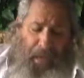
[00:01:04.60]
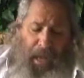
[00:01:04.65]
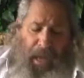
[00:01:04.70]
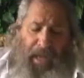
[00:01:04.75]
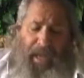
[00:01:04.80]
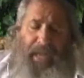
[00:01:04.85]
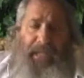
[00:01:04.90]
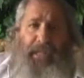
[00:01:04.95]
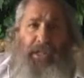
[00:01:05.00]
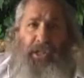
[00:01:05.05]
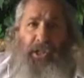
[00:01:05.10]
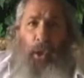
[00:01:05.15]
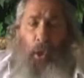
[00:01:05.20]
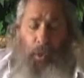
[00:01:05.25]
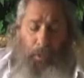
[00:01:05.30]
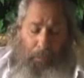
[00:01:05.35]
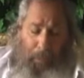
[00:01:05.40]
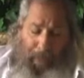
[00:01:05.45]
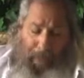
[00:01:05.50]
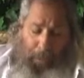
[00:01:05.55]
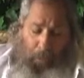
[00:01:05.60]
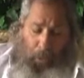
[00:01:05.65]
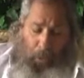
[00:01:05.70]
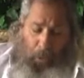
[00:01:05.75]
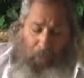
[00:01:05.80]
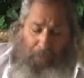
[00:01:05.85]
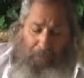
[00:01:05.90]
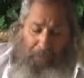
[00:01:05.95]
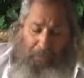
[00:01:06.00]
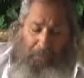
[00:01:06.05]
against his own
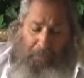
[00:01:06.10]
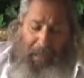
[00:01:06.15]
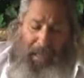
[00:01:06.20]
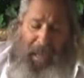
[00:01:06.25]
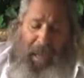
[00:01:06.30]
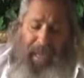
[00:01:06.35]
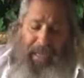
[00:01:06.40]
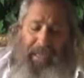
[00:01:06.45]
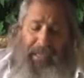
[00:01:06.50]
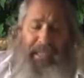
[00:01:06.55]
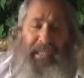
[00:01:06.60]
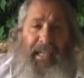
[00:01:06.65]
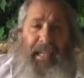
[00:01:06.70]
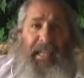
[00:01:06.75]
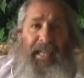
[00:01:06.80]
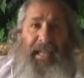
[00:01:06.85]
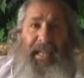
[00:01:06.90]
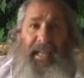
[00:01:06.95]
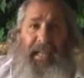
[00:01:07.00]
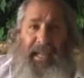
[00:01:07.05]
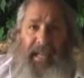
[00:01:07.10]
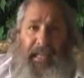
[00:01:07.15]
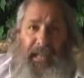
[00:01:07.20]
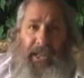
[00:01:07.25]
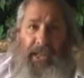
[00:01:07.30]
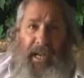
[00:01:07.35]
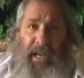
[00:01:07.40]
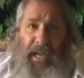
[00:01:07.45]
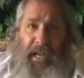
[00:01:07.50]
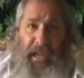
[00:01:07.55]
people, and is
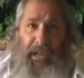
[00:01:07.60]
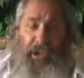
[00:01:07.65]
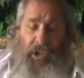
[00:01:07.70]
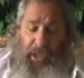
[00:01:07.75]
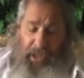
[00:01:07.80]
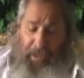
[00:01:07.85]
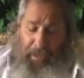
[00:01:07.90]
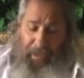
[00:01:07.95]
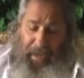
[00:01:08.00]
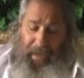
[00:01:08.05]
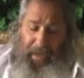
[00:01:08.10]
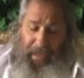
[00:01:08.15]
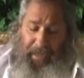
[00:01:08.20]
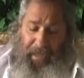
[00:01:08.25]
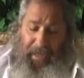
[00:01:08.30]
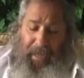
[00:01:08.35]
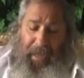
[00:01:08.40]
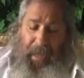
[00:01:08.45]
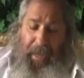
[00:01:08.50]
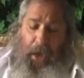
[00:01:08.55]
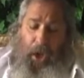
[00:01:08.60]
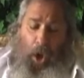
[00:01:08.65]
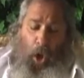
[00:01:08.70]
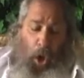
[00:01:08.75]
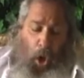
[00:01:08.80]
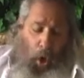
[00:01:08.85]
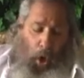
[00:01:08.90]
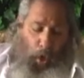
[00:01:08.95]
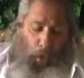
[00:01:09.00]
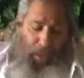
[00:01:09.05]
illegitimately
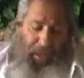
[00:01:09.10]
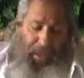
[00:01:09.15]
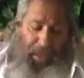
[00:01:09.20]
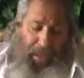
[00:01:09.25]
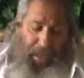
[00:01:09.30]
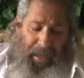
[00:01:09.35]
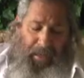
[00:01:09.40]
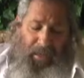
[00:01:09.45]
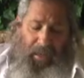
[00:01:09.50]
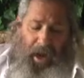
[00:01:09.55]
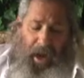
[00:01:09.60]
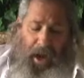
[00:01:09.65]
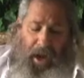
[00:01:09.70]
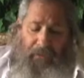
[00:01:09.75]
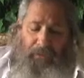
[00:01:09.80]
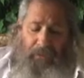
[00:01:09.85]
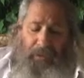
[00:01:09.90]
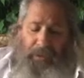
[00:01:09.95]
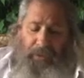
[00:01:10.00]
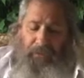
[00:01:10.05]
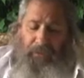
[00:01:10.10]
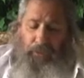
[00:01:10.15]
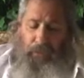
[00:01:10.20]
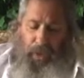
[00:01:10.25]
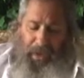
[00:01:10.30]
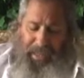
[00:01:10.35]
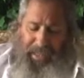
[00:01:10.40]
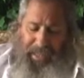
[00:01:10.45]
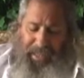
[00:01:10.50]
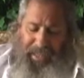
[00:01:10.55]
holding the office of the
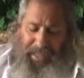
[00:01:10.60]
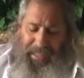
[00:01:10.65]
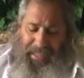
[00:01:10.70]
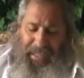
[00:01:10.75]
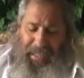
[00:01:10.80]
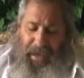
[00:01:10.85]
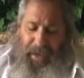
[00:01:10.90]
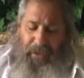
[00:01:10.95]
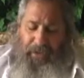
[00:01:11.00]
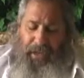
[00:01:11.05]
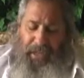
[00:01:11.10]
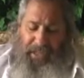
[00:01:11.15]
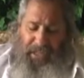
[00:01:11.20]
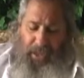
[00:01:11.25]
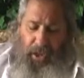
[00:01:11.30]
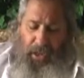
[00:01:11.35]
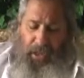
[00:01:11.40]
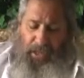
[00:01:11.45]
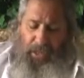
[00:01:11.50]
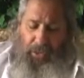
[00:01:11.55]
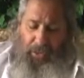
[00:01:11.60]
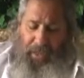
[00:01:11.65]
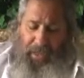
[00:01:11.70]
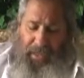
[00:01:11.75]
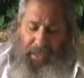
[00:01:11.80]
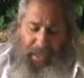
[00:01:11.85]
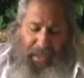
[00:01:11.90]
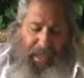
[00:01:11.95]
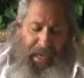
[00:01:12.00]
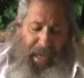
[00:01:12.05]
presidency of his
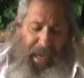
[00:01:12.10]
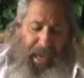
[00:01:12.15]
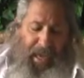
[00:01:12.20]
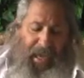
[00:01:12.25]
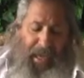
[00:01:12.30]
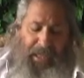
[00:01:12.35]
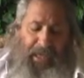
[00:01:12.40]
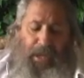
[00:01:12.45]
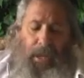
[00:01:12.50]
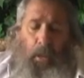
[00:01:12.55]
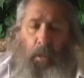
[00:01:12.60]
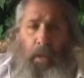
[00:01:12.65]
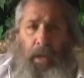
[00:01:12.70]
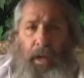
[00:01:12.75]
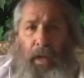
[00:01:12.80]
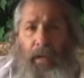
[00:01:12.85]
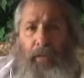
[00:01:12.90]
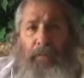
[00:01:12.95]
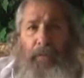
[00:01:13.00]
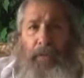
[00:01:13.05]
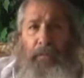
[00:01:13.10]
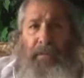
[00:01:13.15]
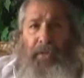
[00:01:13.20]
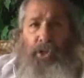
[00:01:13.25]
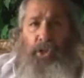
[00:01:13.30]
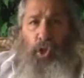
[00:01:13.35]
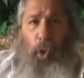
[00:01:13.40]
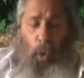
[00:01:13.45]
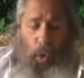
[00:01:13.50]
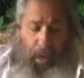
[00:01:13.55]
country against the will of the
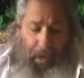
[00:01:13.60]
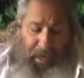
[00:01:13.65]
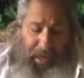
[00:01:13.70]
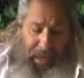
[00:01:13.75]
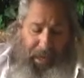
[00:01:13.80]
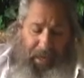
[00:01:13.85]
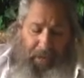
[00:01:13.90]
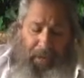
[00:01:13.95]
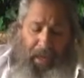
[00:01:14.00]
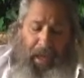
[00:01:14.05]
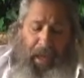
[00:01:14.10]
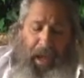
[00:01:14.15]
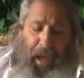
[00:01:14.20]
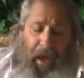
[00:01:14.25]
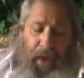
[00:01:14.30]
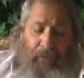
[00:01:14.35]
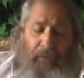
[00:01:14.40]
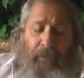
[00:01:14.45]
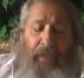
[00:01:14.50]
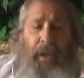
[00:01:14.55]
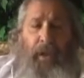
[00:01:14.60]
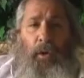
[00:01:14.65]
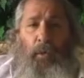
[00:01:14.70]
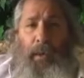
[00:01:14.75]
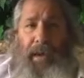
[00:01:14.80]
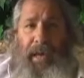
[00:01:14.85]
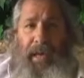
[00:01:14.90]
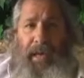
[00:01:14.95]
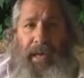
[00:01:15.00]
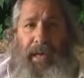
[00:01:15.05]
majority of the
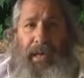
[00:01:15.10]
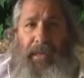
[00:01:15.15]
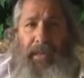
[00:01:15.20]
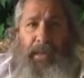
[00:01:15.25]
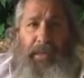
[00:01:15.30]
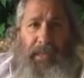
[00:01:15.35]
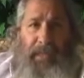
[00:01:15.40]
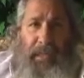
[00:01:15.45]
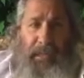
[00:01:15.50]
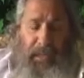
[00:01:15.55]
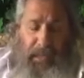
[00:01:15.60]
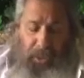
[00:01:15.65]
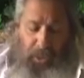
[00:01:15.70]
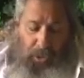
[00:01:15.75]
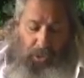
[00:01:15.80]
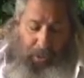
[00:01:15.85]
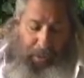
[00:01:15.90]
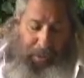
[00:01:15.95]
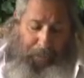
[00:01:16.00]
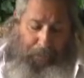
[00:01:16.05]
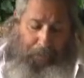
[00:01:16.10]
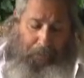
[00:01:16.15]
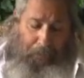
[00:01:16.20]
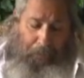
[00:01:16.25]
Iranian citizenry.